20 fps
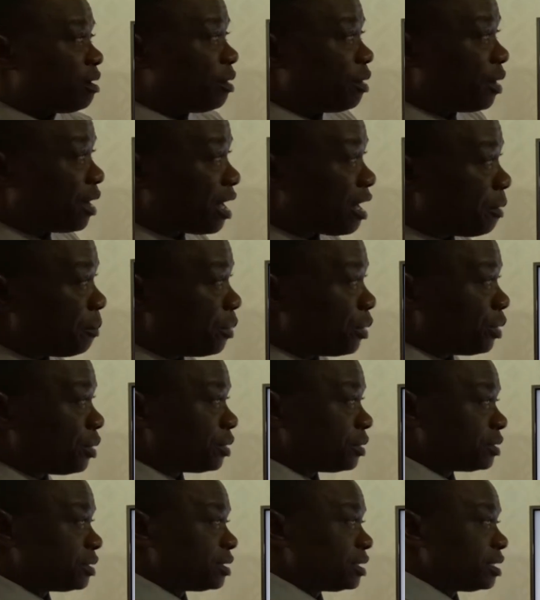A
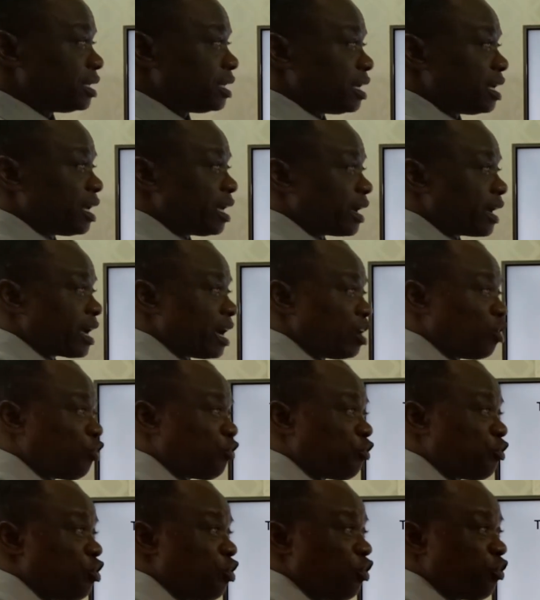number can
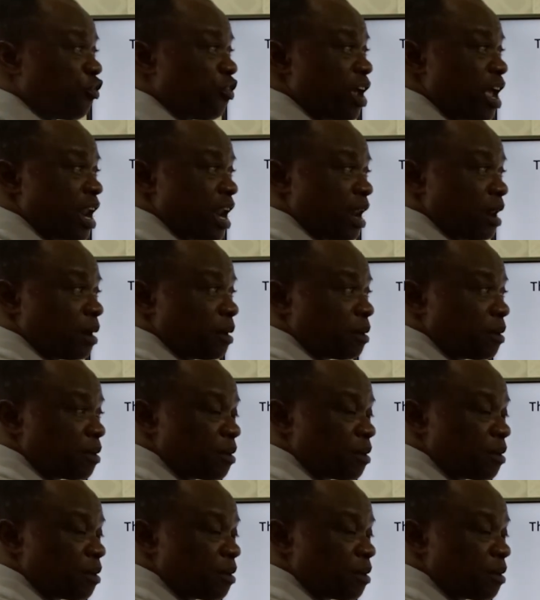fulfill